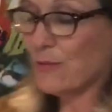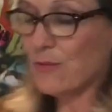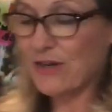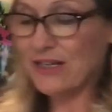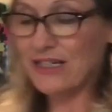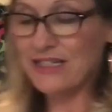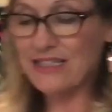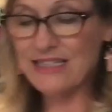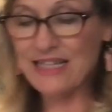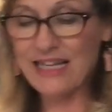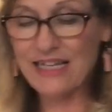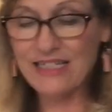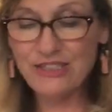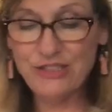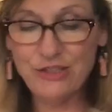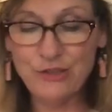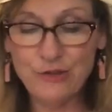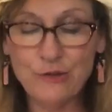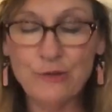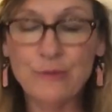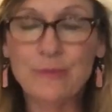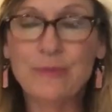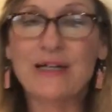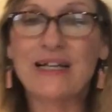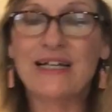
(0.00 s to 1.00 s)
one and day
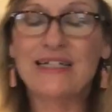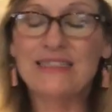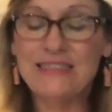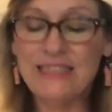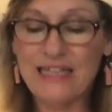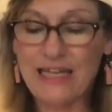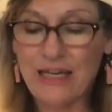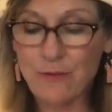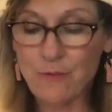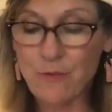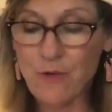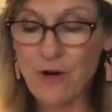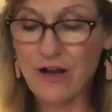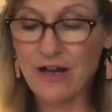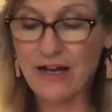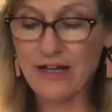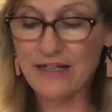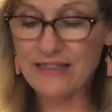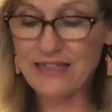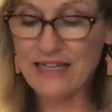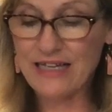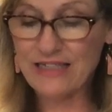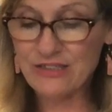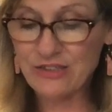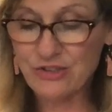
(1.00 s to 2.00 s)
two. But on day
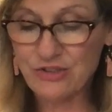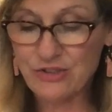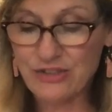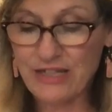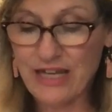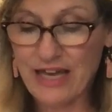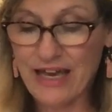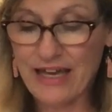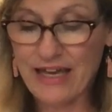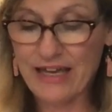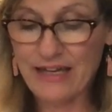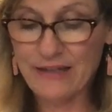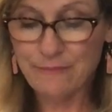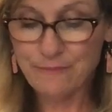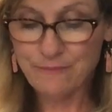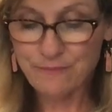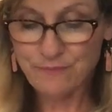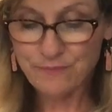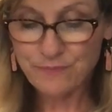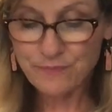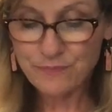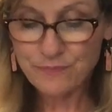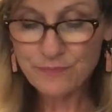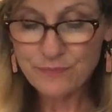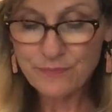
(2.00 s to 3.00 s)
one, yesterday,
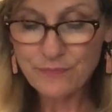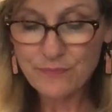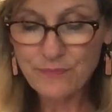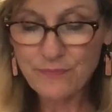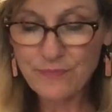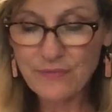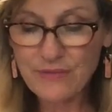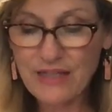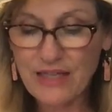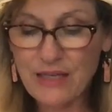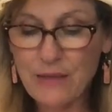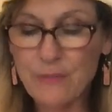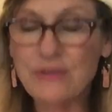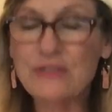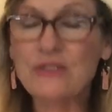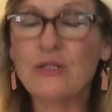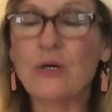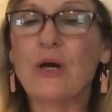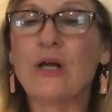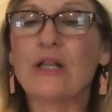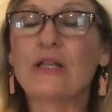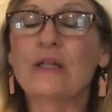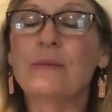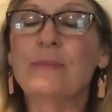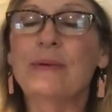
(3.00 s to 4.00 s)
it was
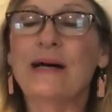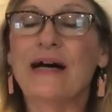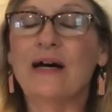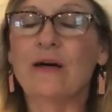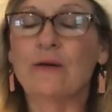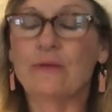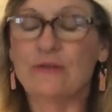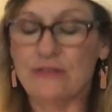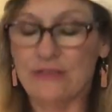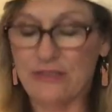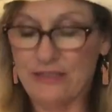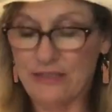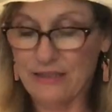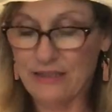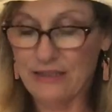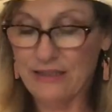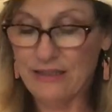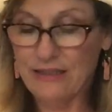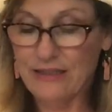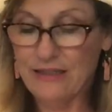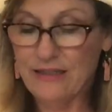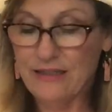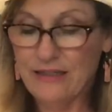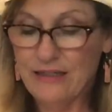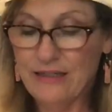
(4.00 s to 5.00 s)
all about
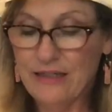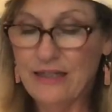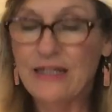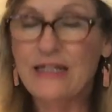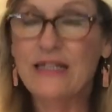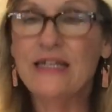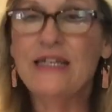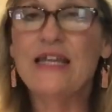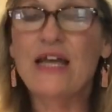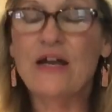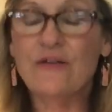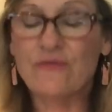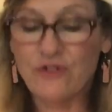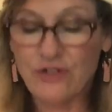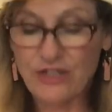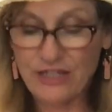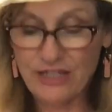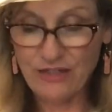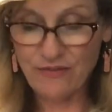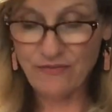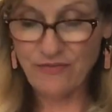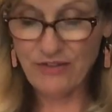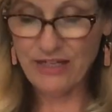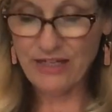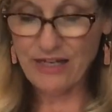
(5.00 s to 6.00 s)
never
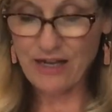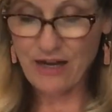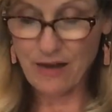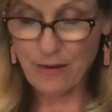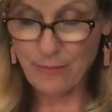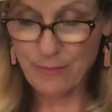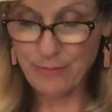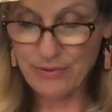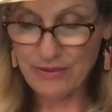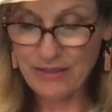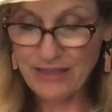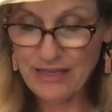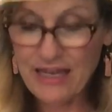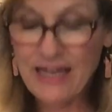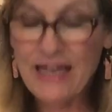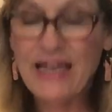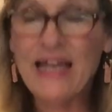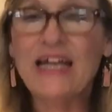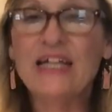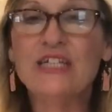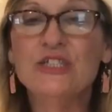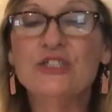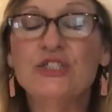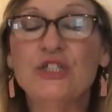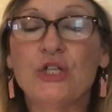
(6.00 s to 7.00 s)
giving up.
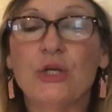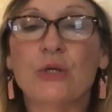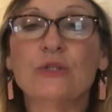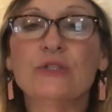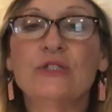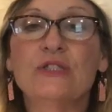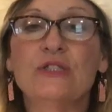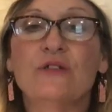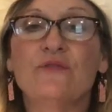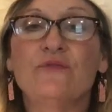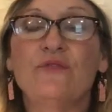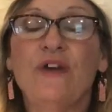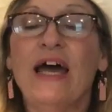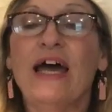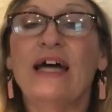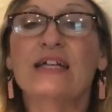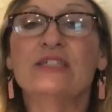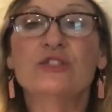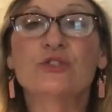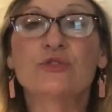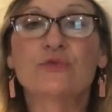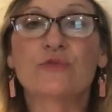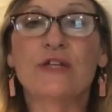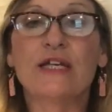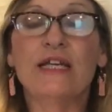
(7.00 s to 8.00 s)
And Joseph
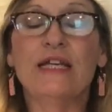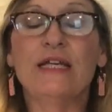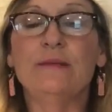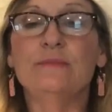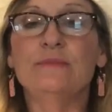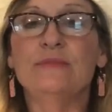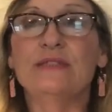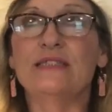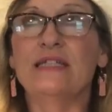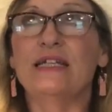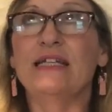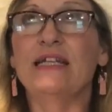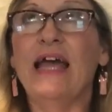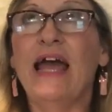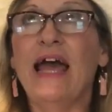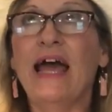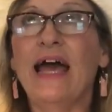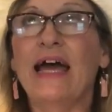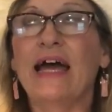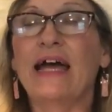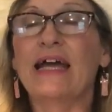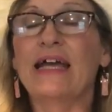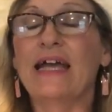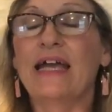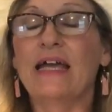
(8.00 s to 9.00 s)
had dreams and
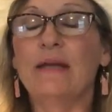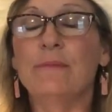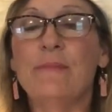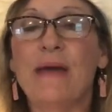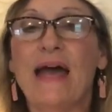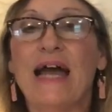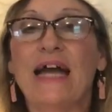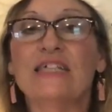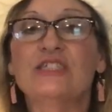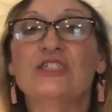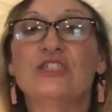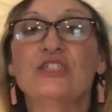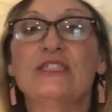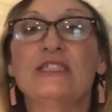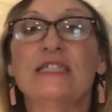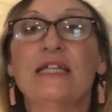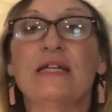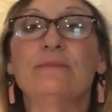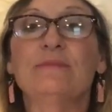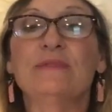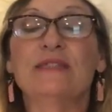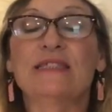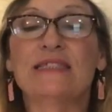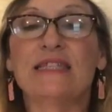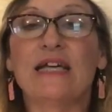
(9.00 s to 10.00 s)
had imagined
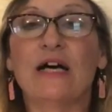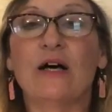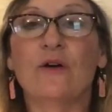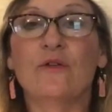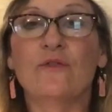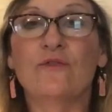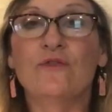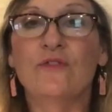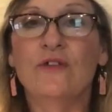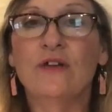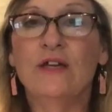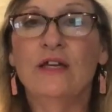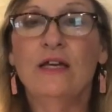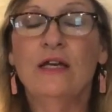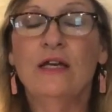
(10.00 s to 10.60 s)
himself